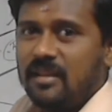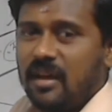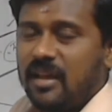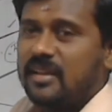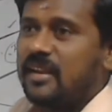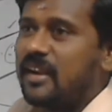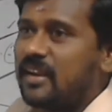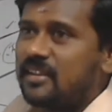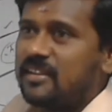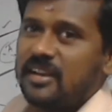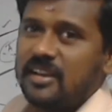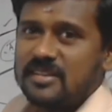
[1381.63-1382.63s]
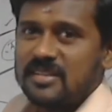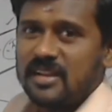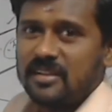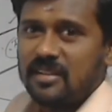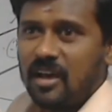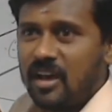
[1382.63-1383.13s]
or greater than its
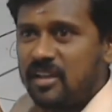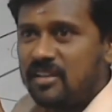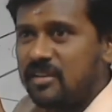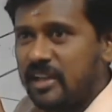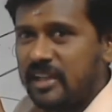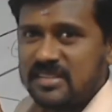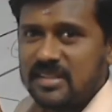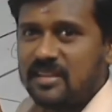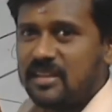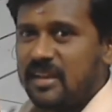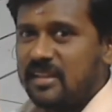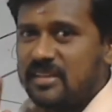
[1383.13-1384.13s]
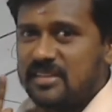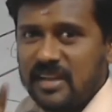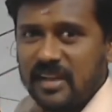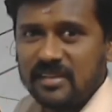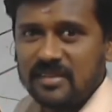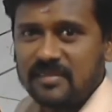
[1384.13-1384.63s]
length or lesser than its length?